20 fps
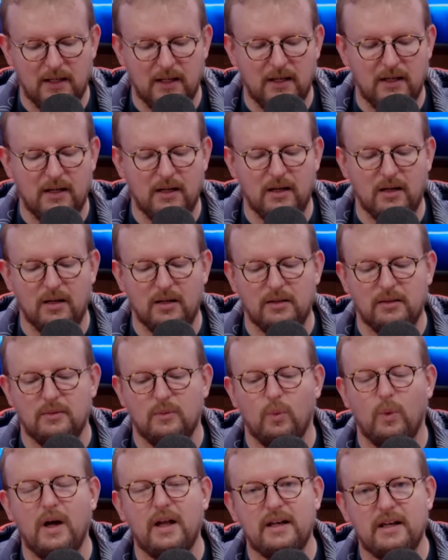Ah,
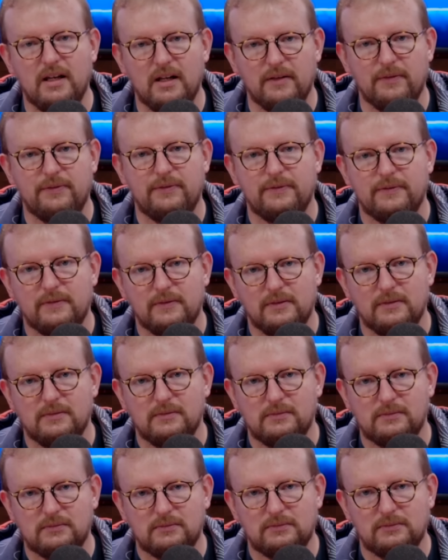what if
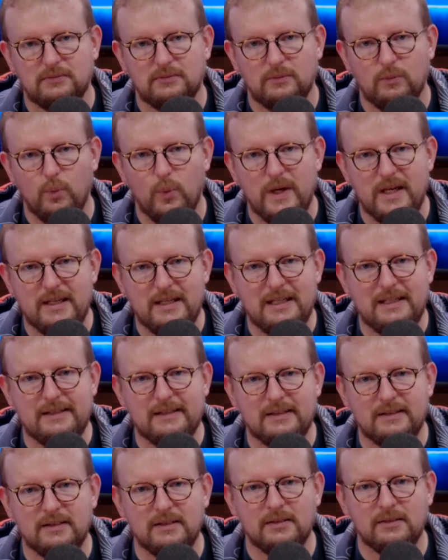we
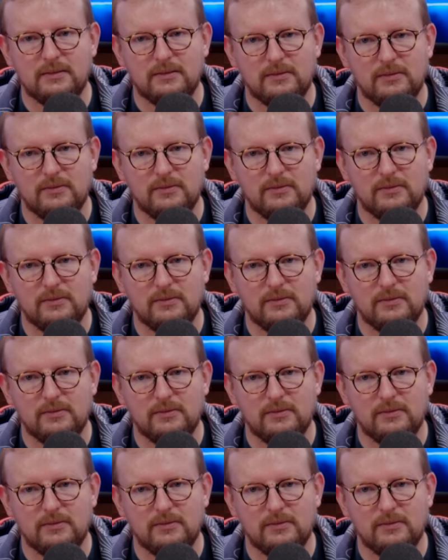needed